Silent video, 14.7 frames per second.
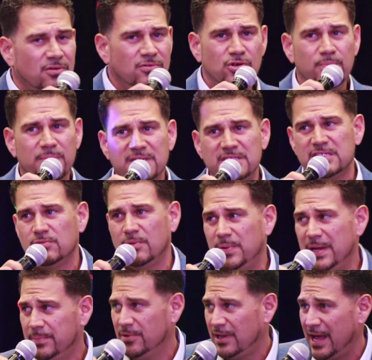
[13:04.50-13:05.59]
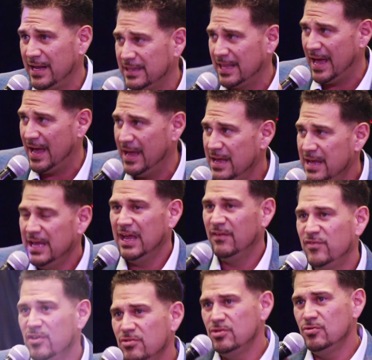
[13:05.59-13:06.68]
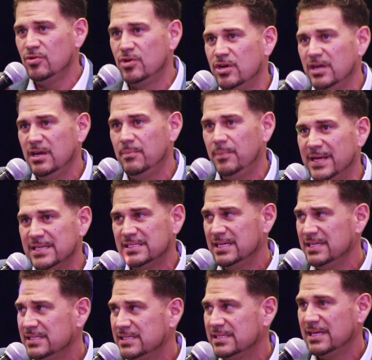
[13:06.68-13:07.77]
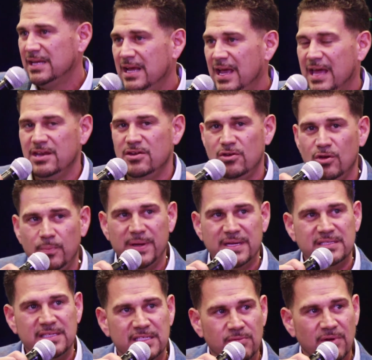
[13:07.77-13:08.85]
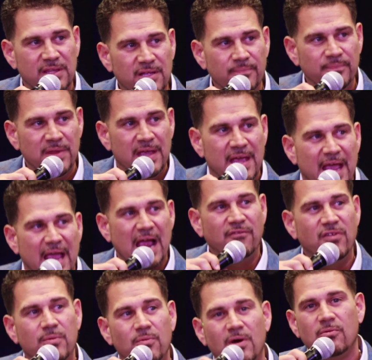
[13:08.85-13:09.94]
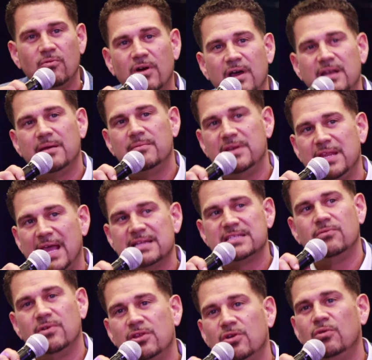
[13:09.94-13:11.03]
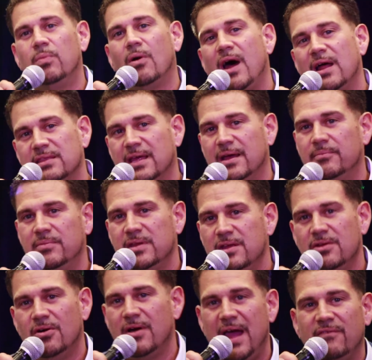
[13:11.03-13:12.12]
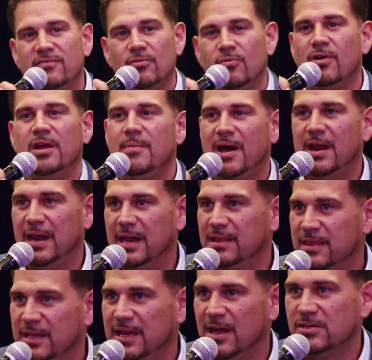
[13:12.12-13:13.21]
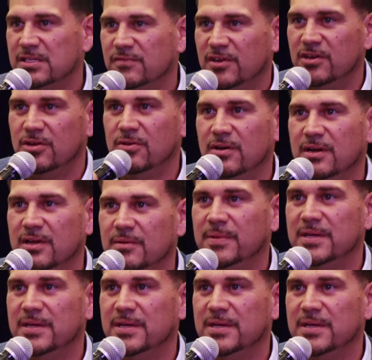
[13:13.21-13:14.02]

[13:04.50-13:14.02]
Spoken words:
Don't do business with people like that. If you do good business and you do business with them, everyone will end up dancing with who brought them. You don't have to worry about anything else if you're doing good